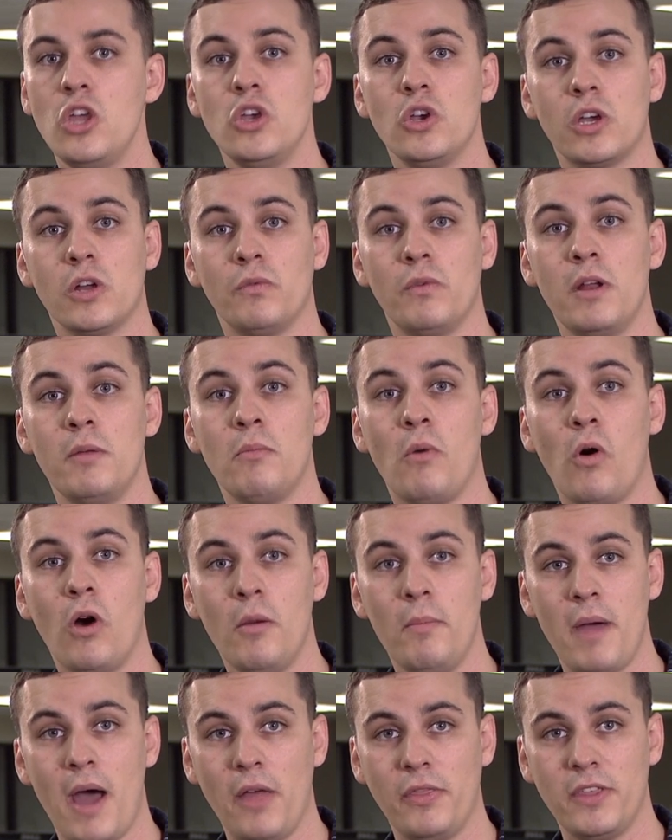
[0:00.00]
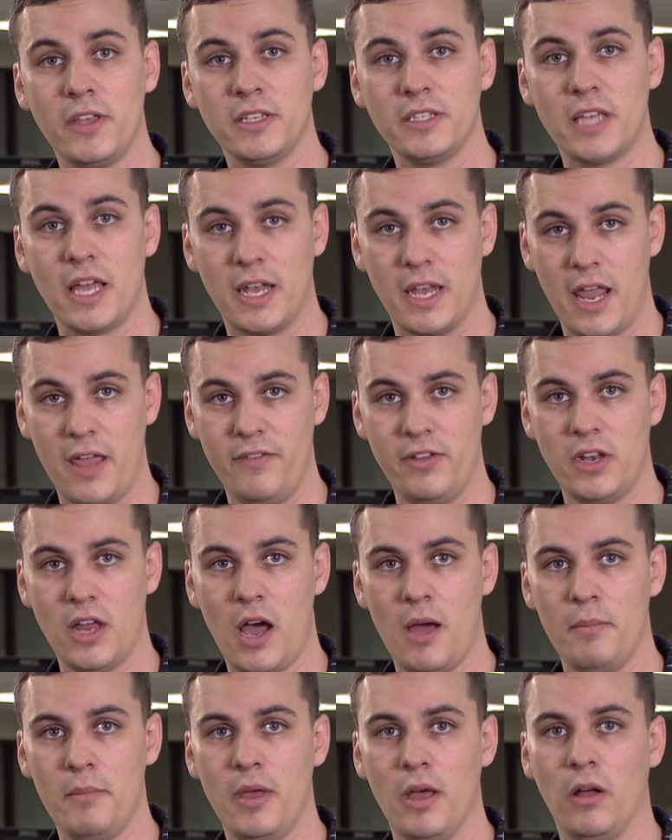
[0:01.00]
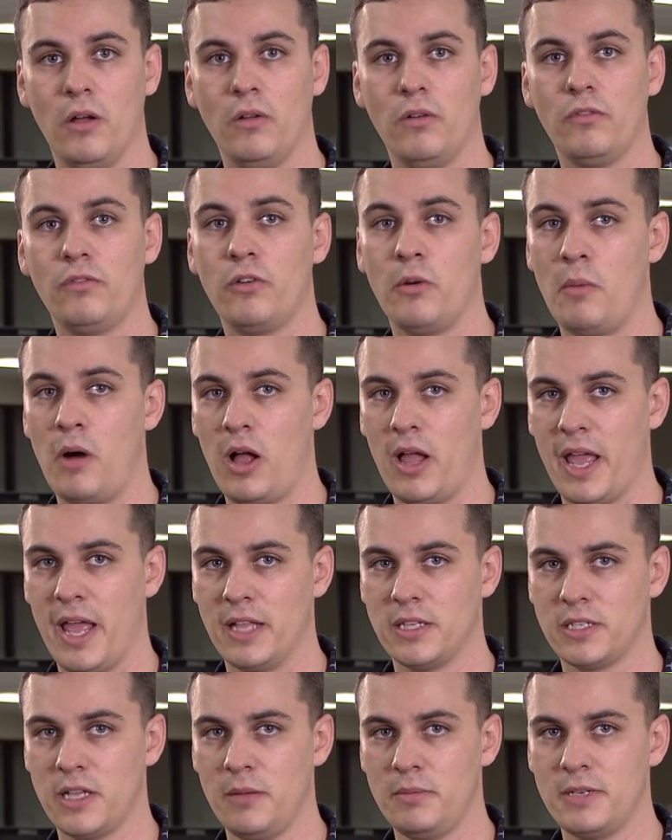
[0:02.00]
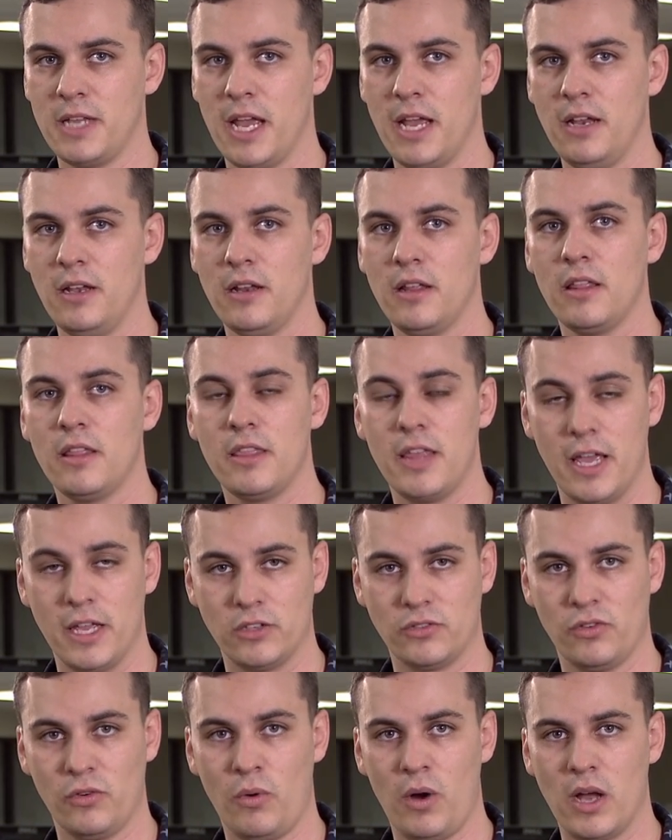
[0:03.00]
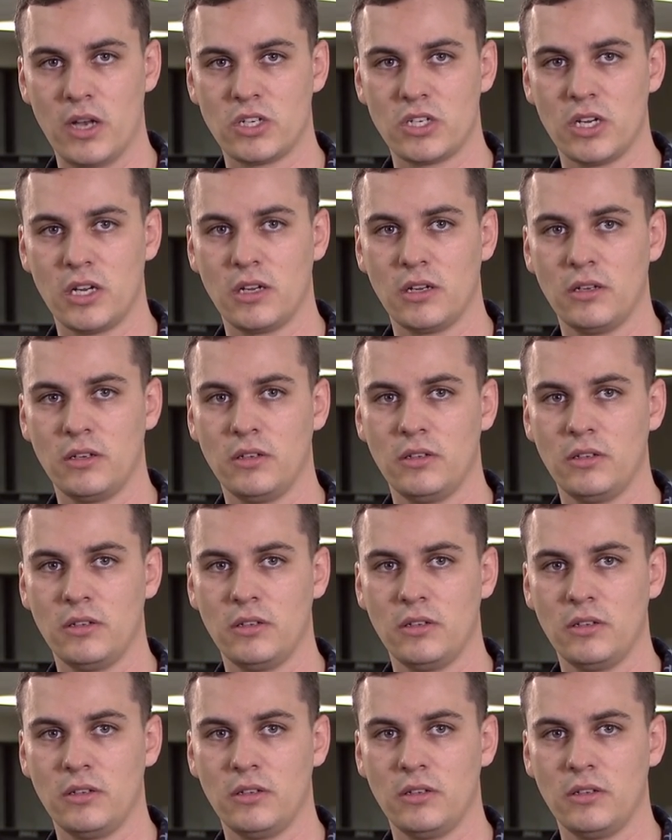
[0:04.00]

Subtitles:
You can read more about this at Navy.mil. From All Hands Update, thanks for watching.